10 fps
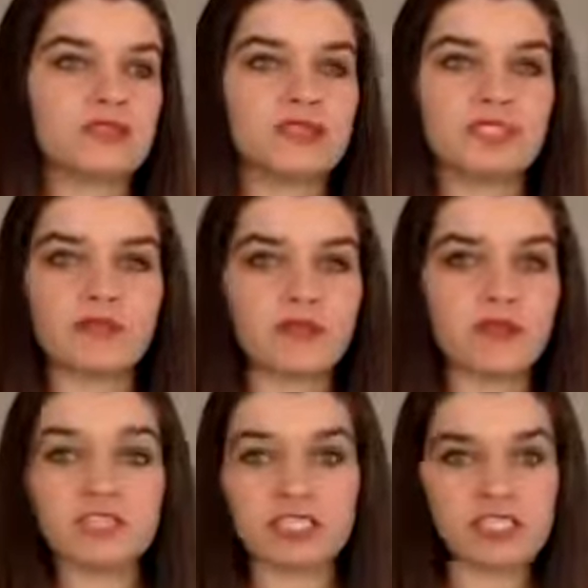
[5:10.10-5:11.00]
Something
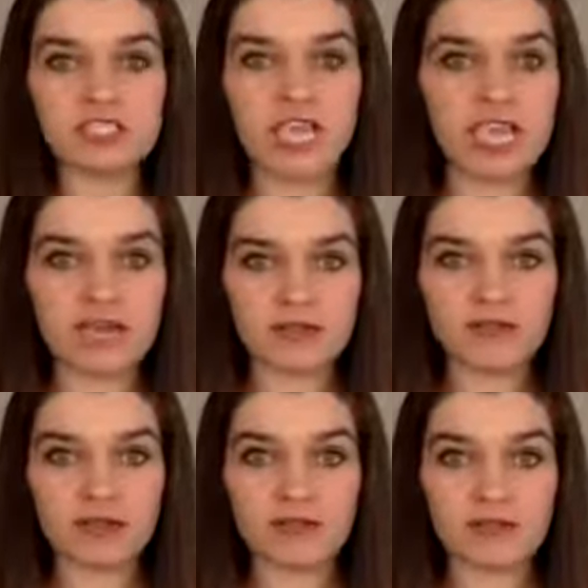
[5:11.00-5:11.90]
about ditching dieting
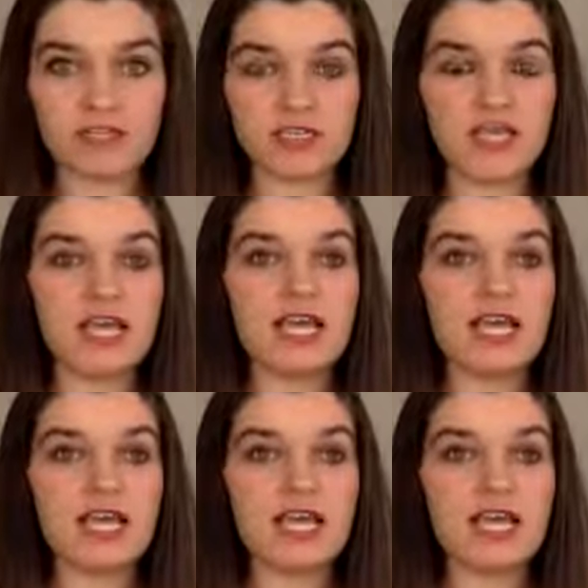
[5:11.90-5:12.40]
forever.